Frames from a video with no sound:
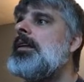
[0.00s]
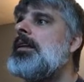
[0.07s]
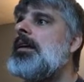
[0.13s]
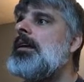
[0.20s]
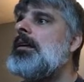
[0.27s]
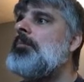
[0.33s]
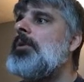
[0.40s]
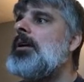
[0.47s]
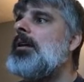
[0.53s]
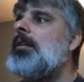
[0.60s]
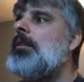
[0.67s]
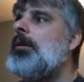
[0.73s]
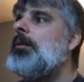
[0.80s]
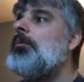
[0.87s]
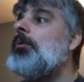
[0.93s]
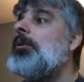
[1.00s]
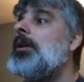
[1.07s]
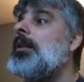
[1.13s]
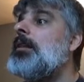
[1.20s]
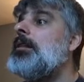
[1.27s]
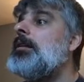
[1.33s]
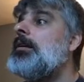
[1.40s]
And yeah, I
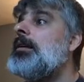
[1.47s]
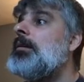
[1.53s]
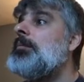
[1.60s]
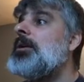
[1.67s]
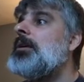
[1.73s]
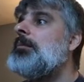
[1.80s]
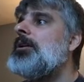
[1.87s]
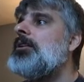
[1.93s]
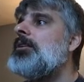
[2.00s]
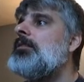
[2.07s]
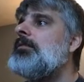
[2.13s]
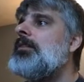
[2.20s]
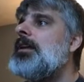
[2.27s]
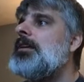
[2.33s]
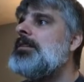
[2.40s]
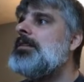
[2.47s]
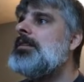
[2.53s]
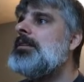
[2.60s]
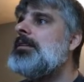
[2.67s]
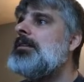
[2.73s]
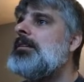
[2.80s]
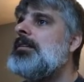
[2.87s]
worry a little bit about the
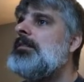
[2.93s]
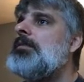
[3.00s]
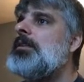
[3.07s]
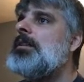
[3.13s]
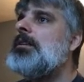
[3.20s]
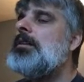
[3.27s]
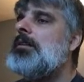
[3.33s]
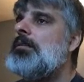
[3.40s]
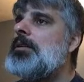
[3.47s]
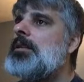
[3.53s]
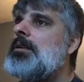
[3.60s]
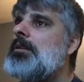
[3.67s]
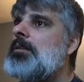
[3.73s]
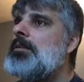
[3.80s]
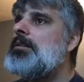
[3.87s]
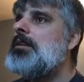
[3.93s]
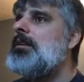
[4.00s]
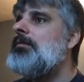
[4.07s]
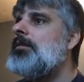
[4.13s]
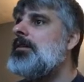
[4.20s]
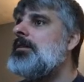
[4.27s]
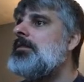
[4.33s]
race here, even though it's a little
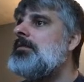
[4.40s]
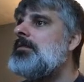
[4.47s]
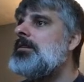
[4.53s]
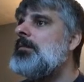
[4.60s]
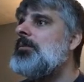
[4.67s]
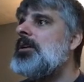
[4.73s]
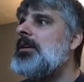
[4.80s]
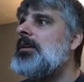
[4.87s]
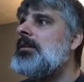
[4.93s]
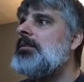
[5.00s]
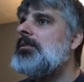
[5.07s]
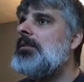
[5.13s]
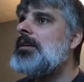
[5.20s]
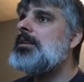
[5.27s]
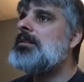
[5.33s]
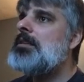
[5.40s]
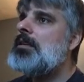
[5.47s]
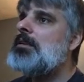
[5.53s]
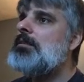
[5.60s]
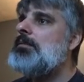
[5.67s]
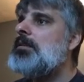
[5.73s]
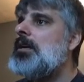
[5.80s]
safer to do something else. So I just
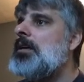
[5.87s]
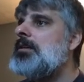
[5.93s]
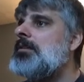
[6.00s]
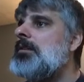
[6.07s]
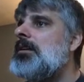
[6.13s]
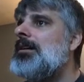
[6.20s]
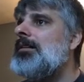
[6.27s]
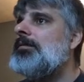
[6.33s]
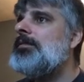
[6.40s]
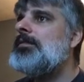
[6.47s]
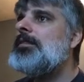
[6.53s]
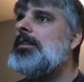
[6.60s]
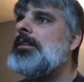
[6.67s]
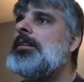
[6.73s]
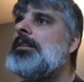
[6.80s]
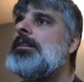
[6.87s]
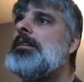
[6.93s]
take 2 guys off.